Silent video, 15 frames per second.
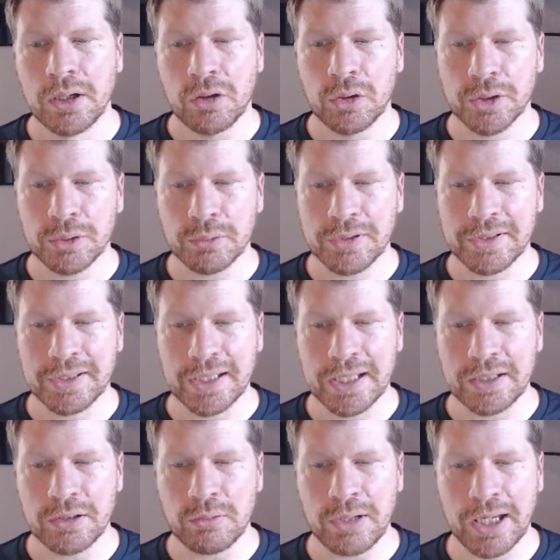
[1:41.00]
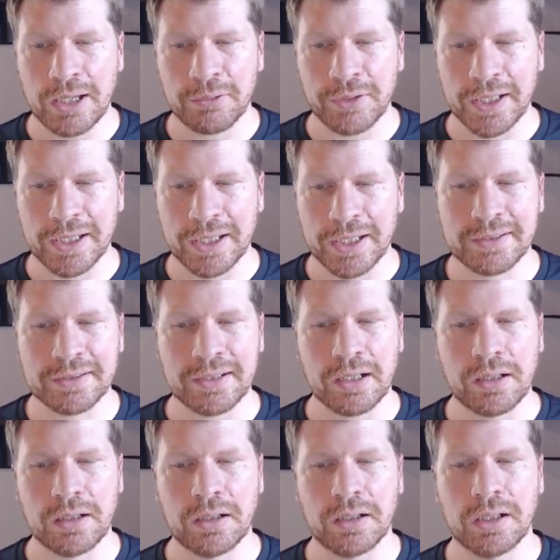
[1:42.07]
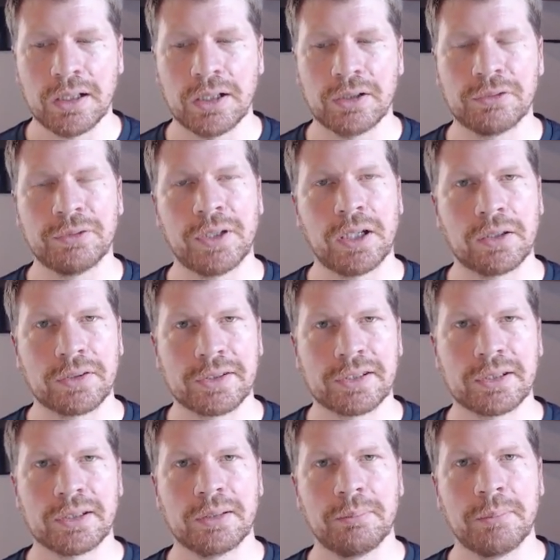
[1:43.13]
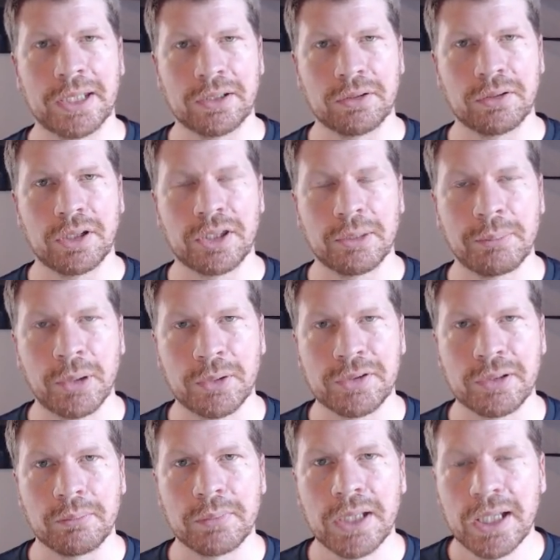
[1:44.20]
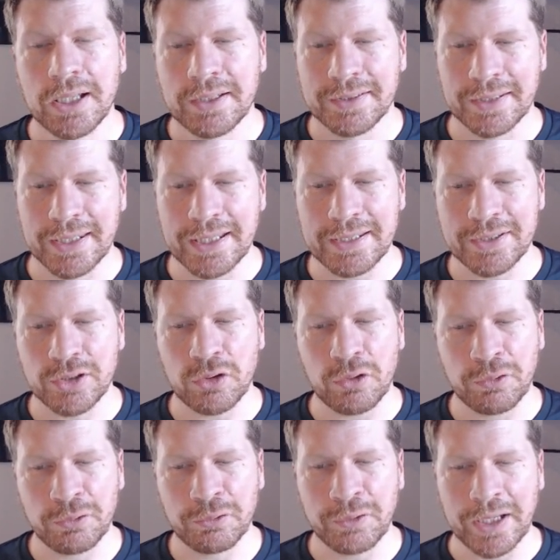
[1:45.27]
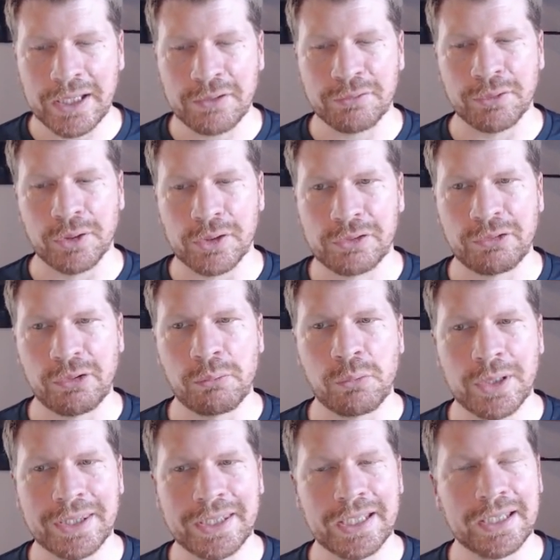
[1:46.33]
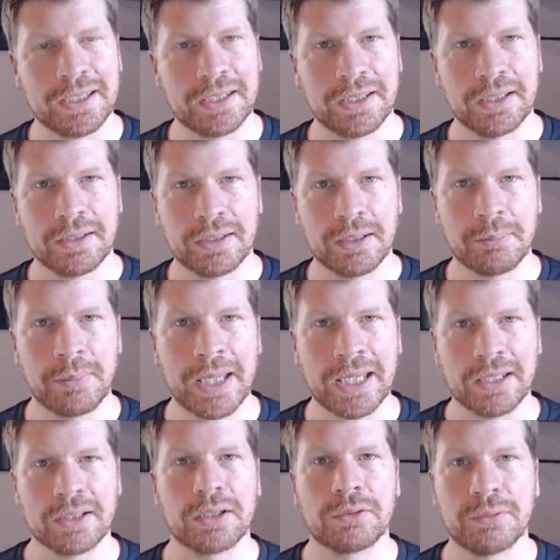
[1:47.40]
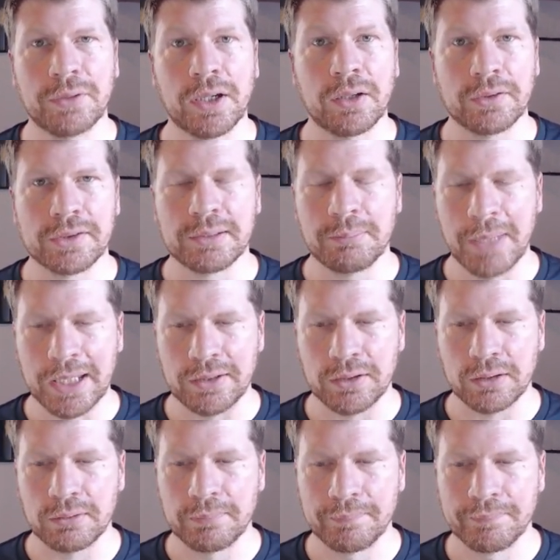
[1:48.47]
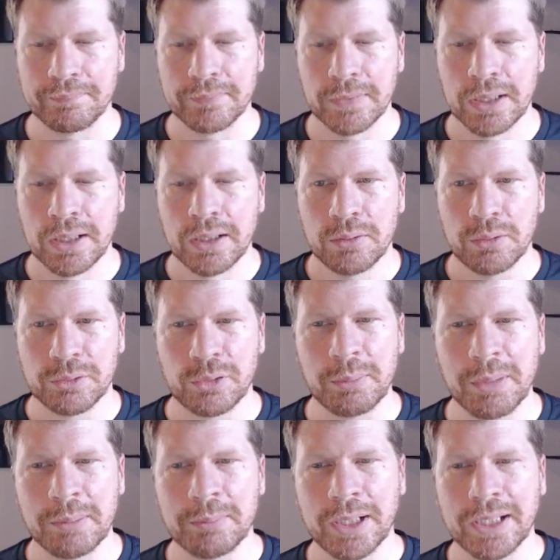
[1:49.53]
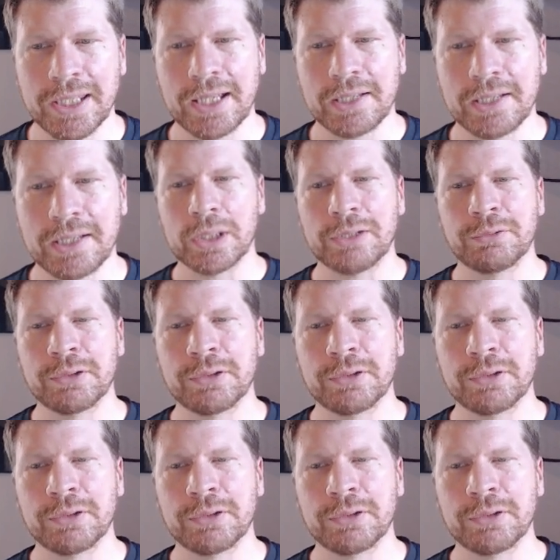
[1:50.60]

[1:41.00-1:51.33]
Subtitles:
or you'll see you have a star advanced menu at the bottom. So these are your favorites from within the main advanced menu. What do I mean by that? Well, if you